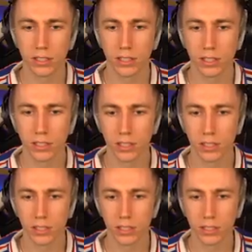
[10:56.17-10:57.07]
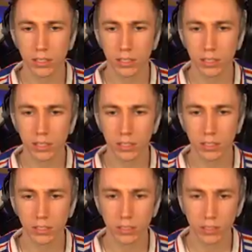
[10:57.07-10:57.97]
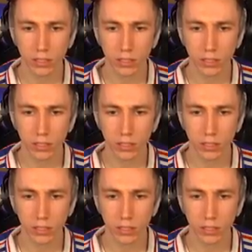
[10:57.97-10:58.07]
[no speech]